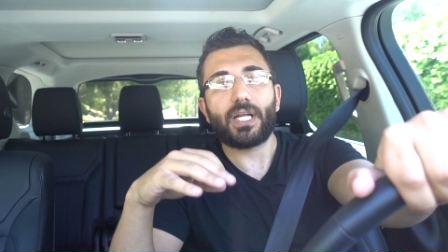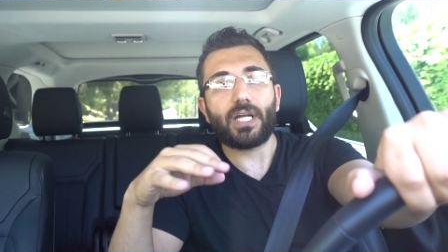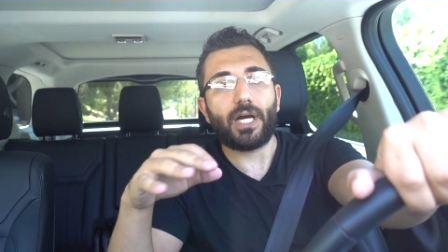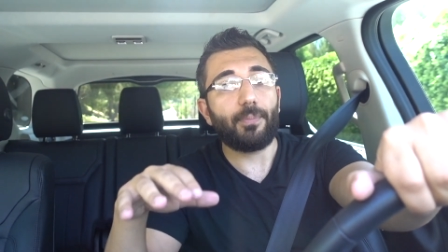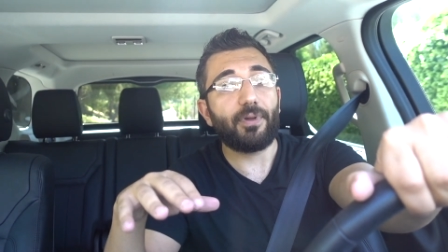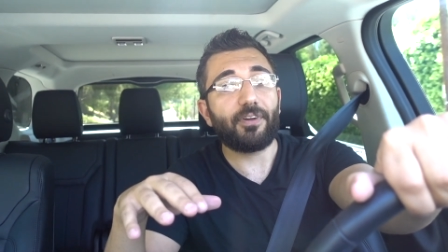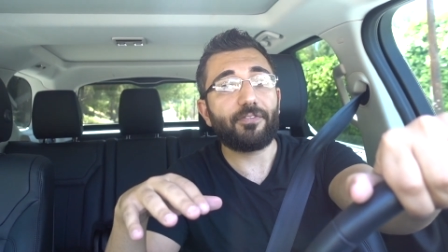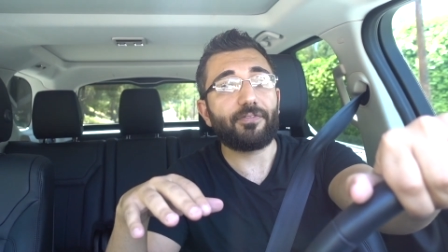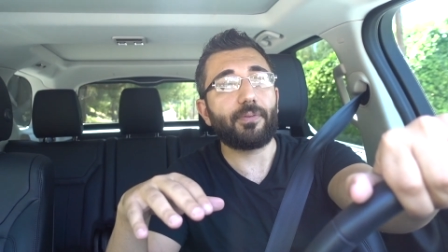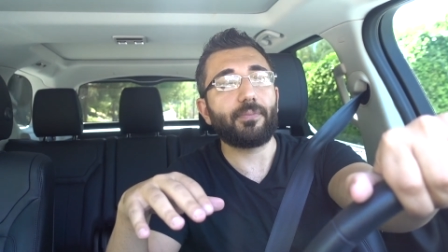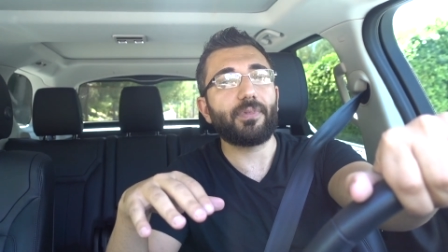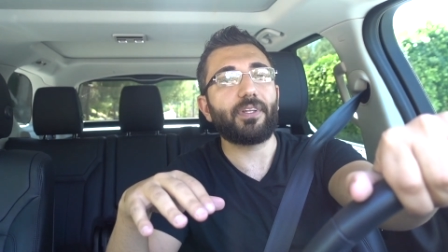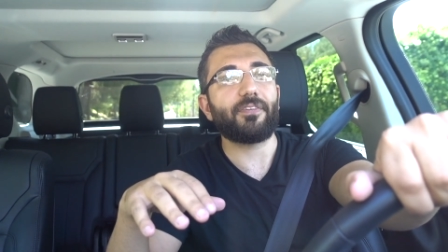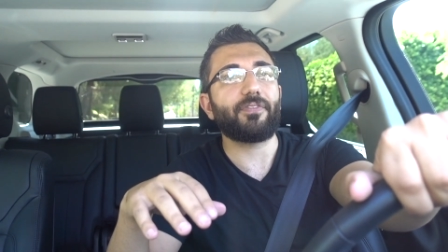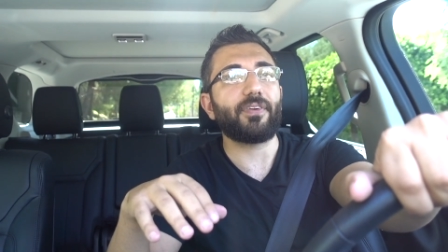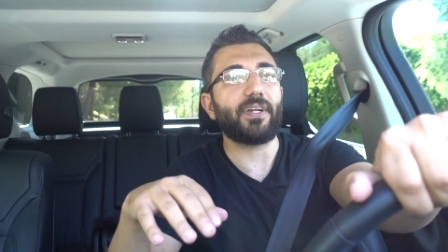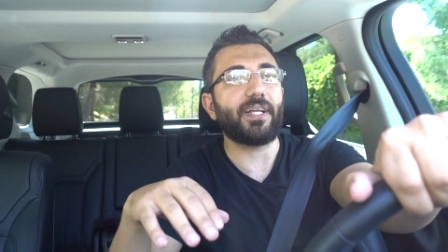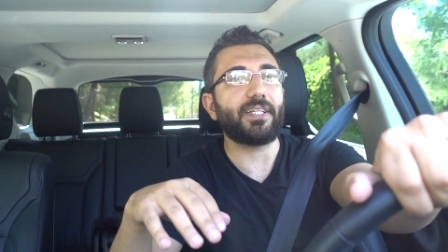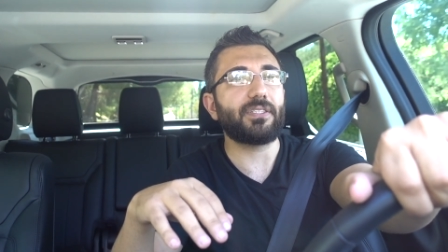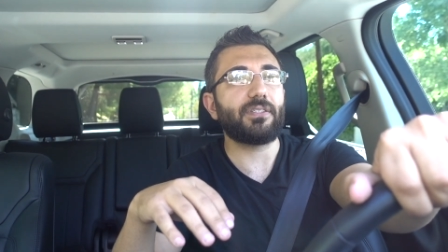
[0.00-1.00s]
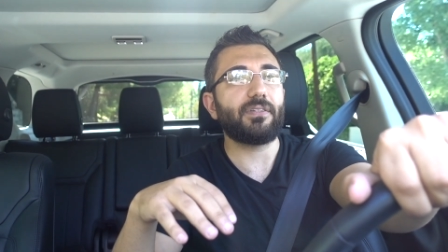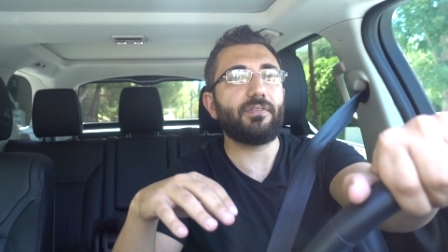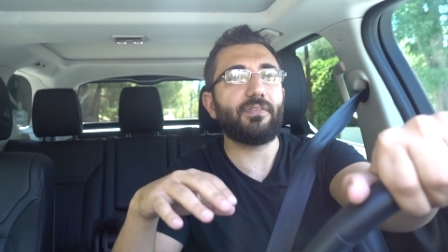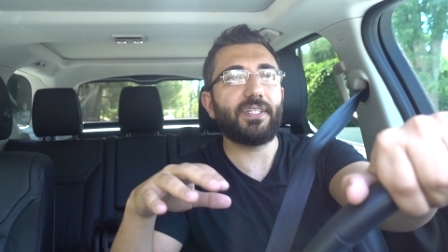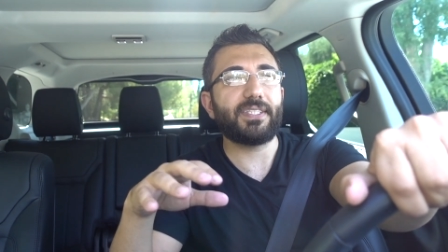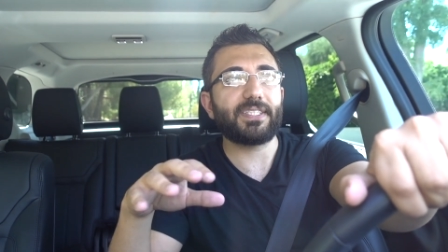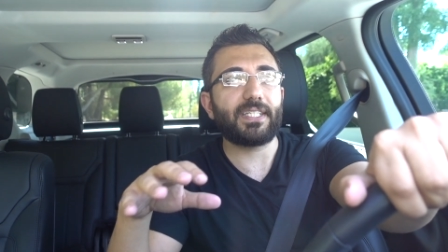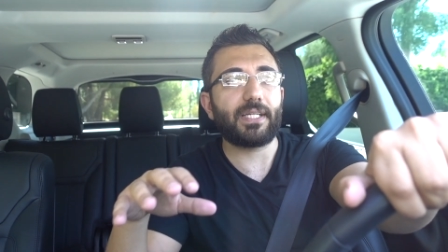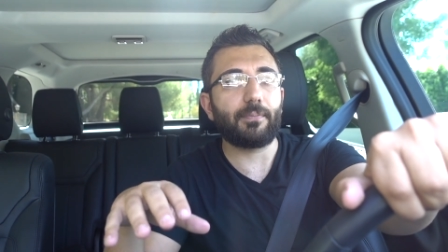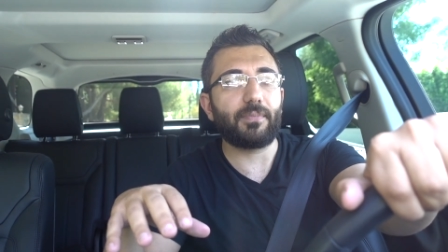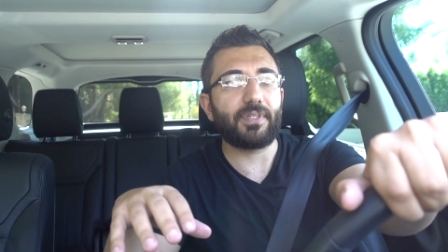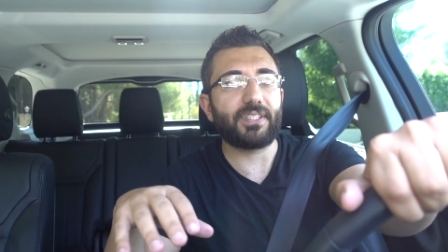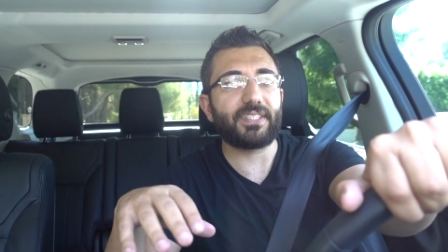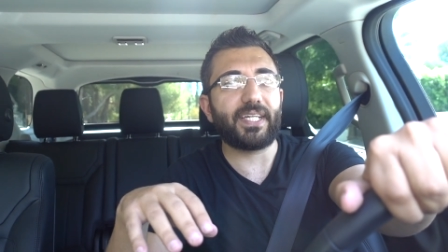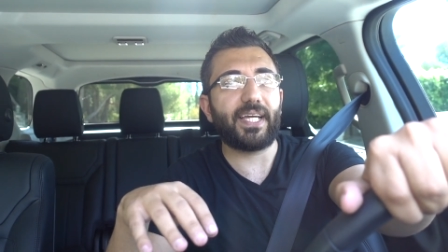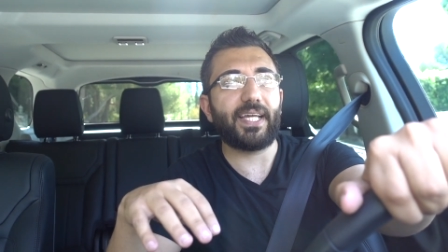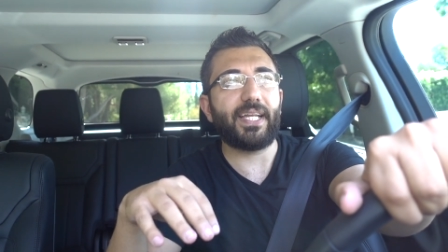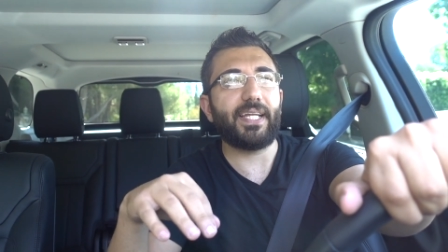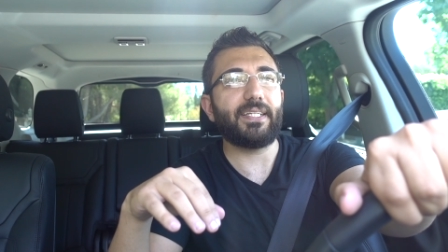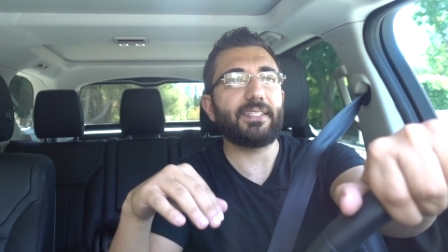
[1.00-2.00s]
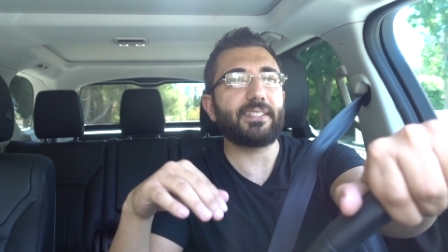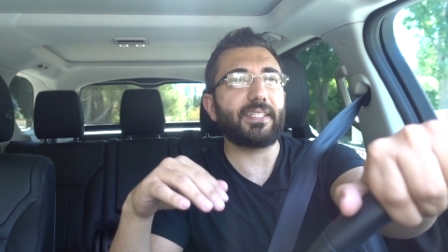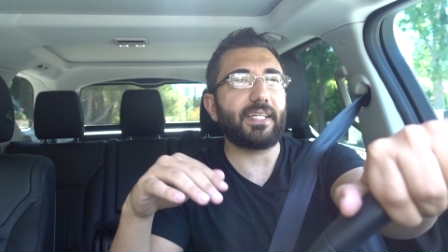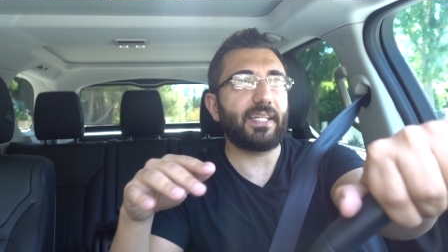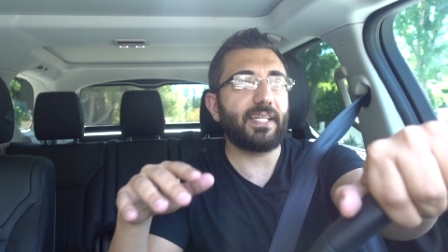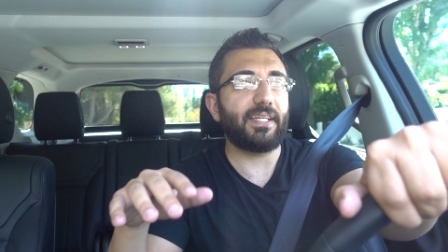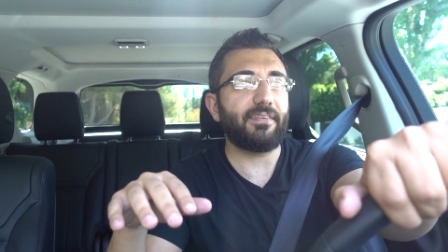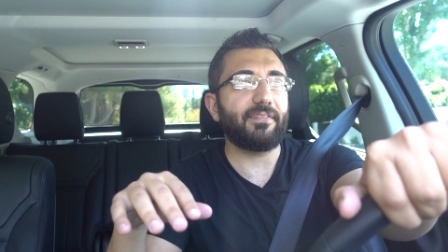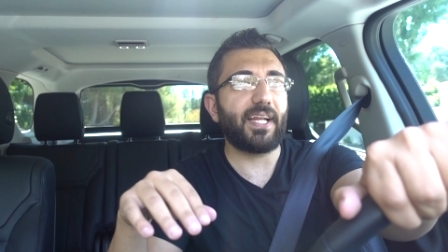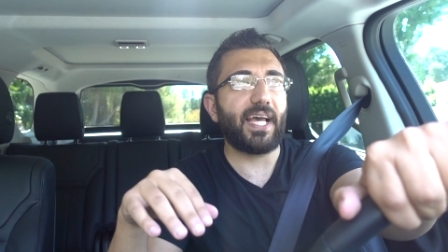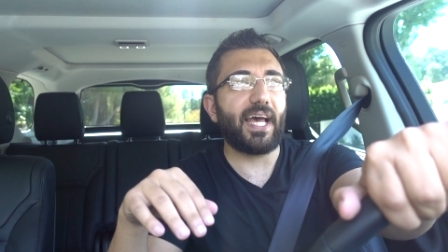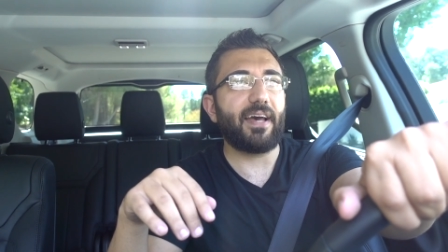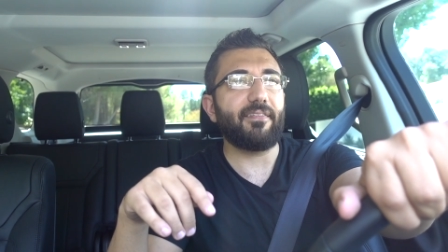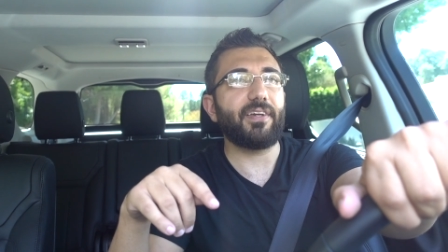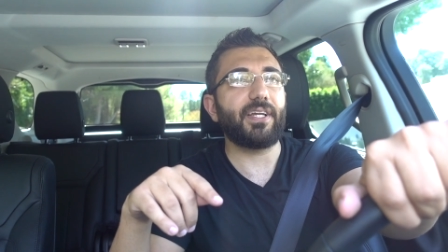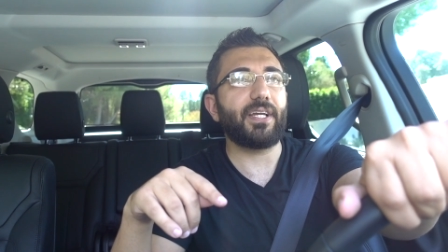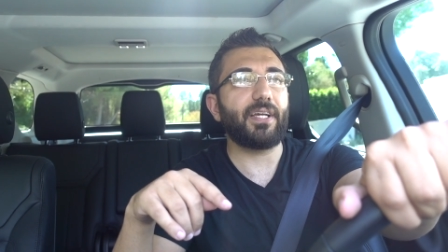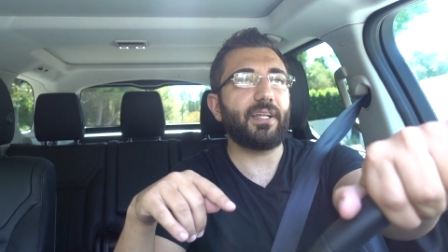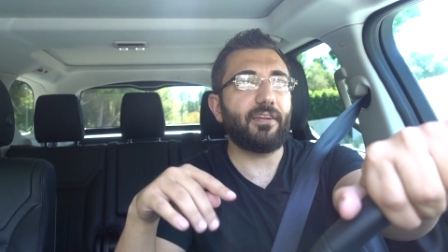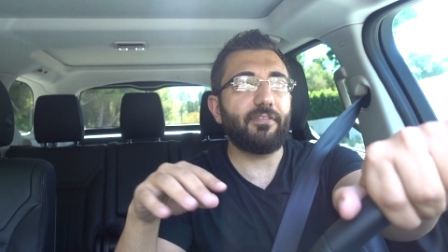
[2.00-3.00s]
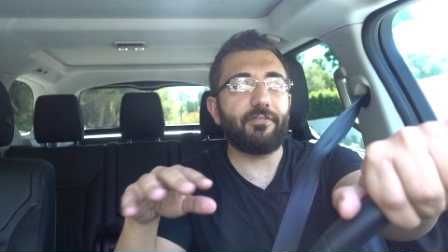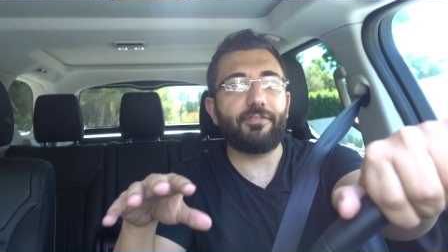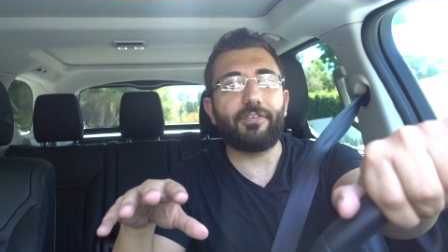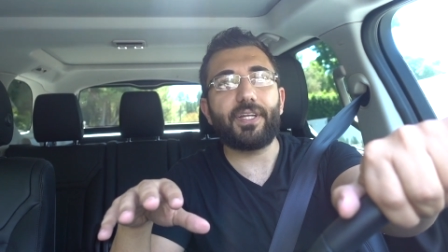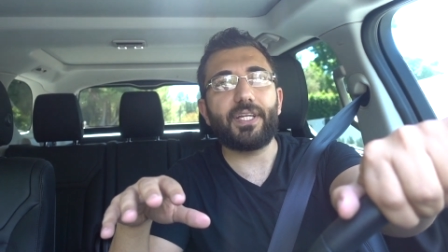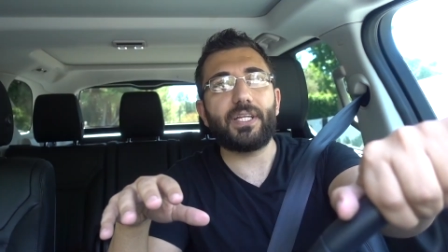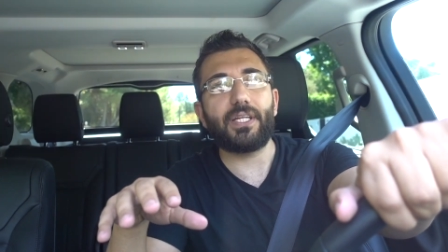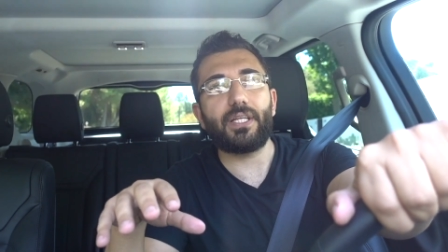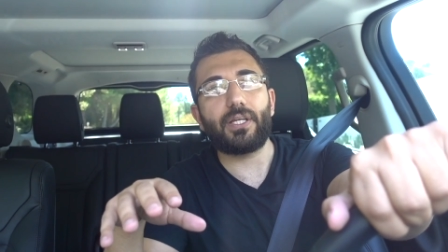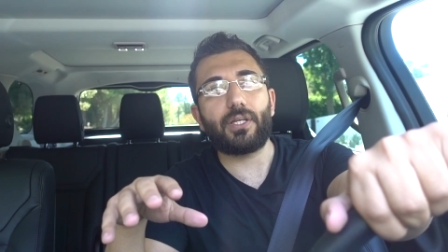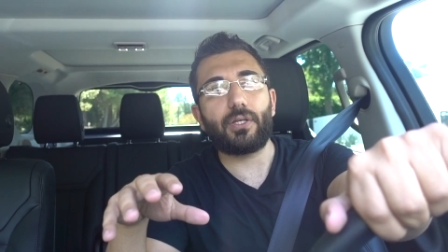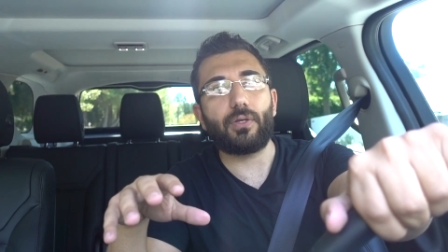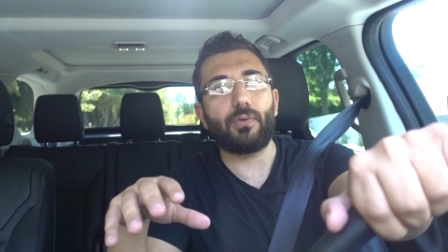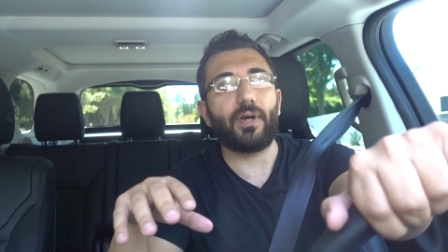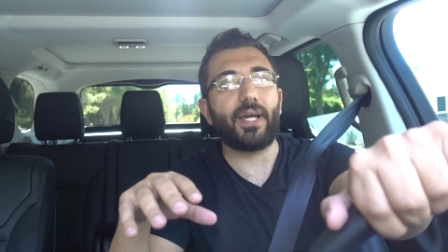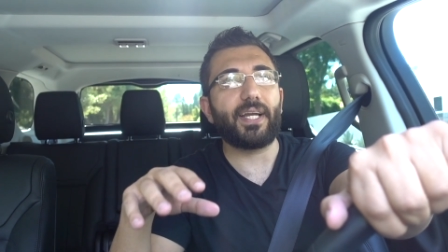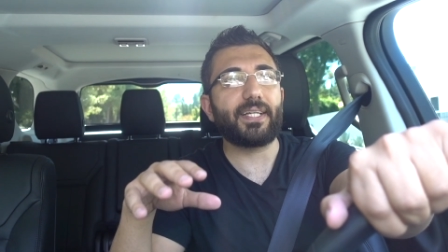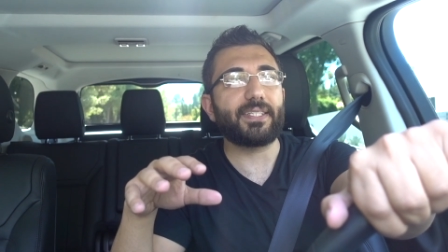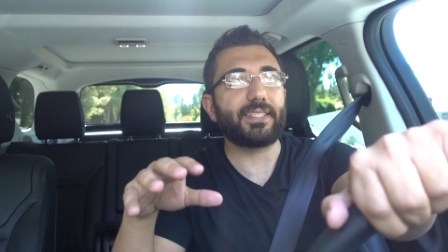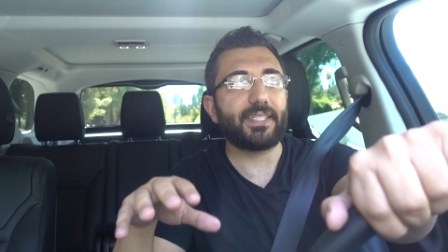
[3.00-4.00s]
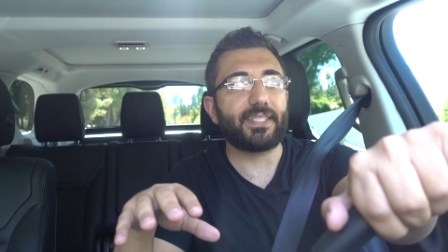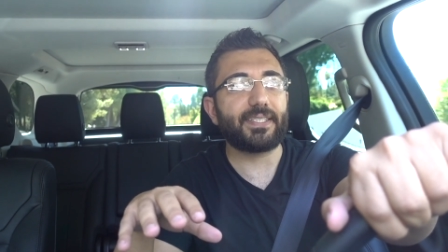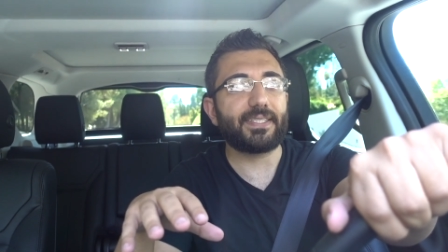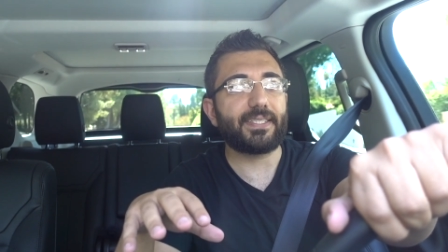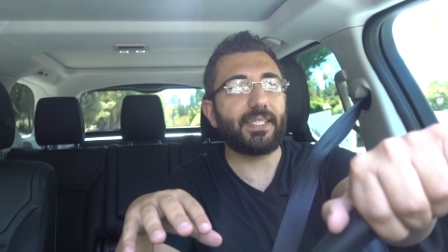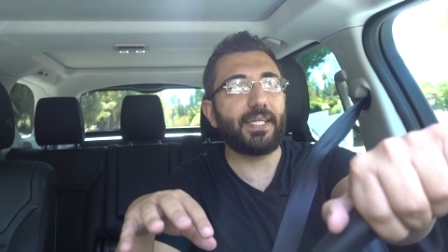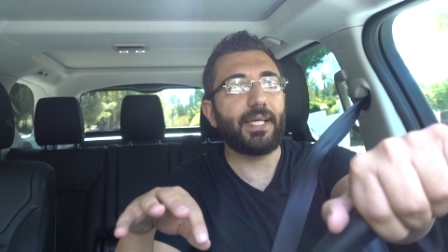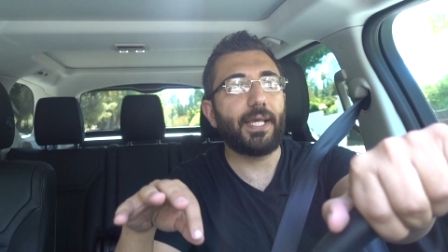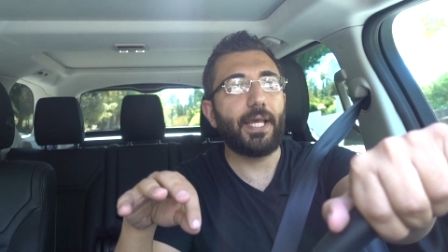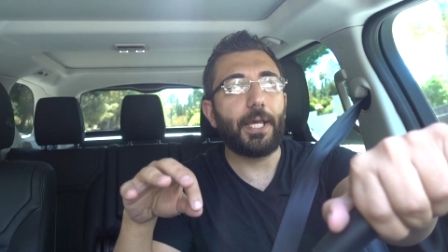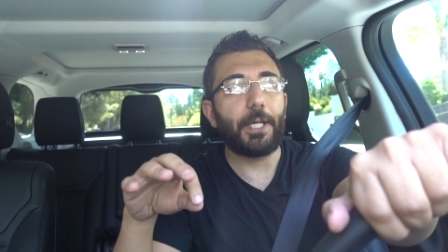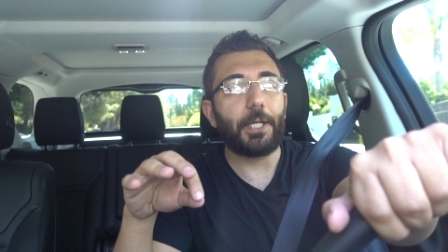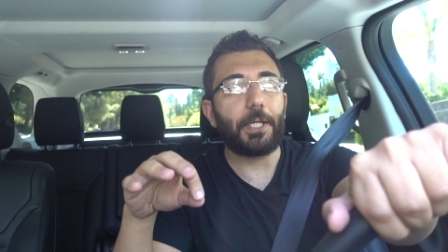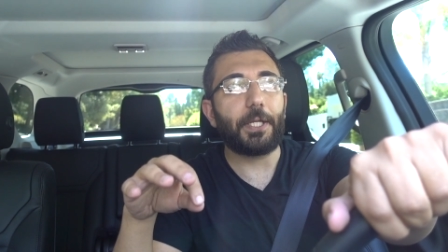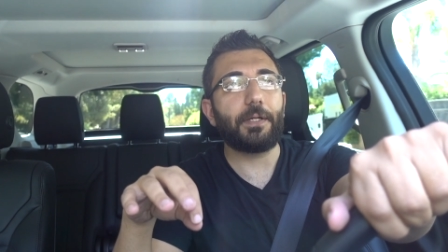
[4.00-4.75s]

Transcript: Coming from different SUVs like Mercedes and even having an Infiniti QX60,